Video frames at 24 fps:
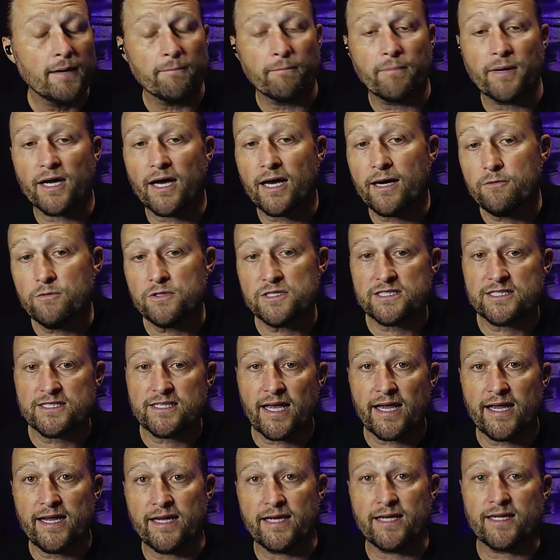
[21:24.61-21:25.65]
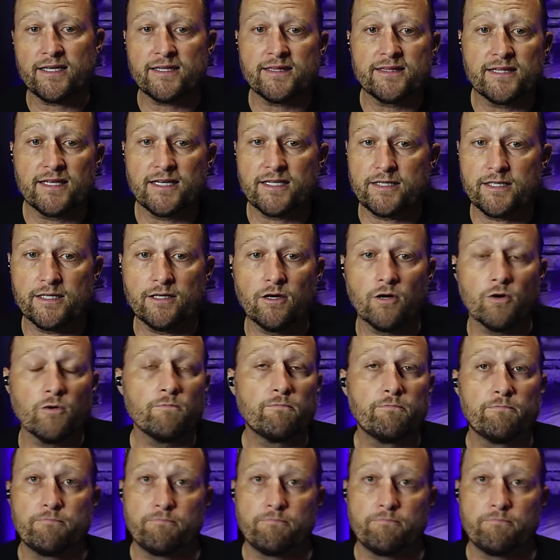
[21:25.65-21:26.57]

but I was saying that, you know,